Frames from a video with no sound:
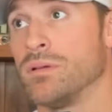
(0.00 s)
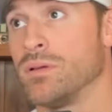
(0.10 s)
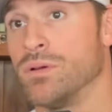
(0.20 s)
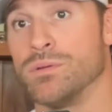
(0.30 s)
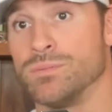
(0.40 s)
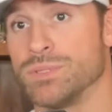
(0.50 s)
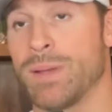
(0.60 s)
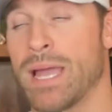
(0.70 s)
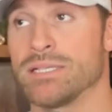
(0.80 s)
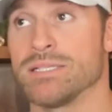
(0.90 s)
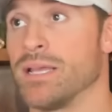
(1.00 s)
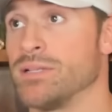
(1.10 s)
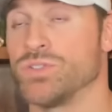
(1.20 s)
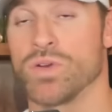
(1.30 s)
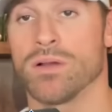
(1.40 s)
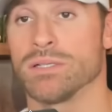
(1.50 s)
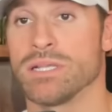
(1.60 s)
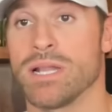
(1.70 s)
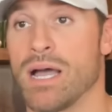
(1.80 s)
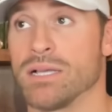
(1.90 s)
who Spag said, strong
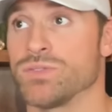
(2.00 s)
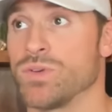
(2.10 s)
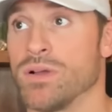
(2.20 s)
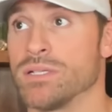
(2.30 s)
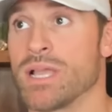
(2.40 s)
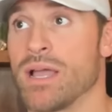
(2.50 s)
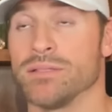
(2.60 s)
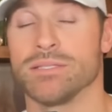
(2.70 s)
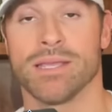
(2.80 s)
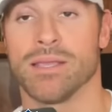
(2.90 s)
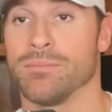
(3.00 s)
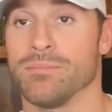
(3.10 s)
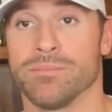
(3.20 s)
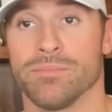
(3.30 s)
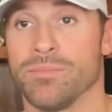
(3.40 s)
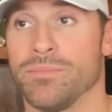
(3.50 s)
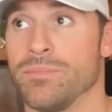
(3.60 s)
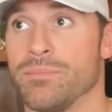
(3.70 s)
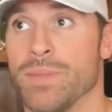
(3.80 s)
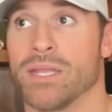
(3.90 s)
as an ox, strongest guy on the team,
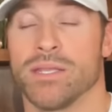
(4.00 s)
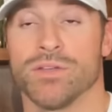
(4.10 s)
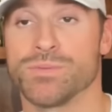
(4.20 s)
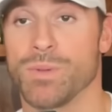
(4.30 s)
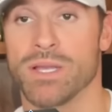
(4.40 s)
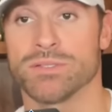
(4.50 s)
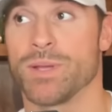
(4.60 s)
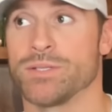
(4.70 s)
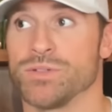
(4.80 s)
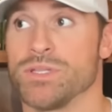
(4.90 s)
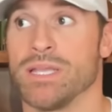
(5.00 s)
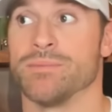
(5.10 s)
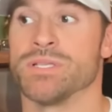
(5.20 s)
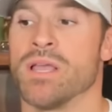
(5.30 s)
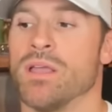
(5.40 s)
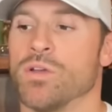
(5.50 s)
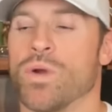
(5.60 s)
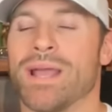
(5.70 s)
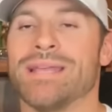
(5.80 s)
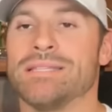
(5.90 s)
making a huge play on special teams.
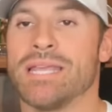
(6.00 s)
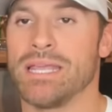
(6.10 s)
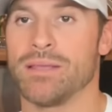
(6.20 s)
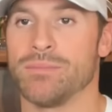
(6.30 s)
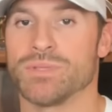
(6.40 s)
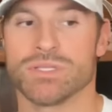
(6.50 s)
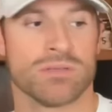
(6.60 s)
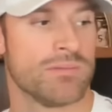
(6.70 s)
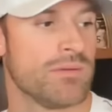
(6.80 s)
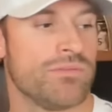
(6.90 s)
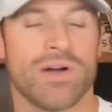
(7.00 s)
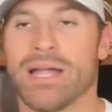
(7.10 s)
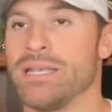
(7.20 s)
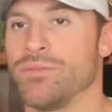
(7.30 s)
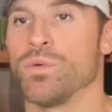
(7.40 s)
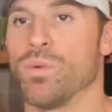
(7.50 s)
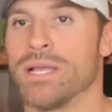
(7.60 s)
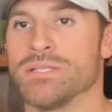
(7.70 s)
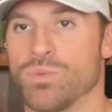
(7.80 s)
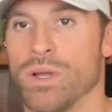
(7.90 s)
Great teams find different
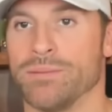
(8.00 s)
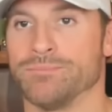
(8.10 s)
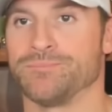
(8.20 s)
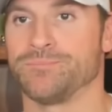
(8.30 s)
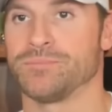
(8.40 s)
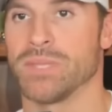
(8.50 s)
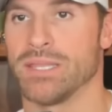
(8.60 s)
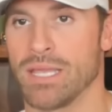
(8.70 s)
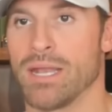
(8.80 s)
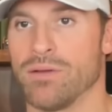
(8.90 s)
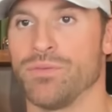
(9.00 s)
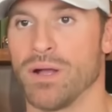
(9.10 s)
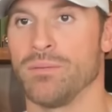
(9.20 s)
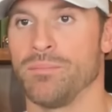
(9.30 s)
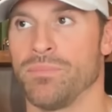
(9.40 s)
ways to win in the N F L.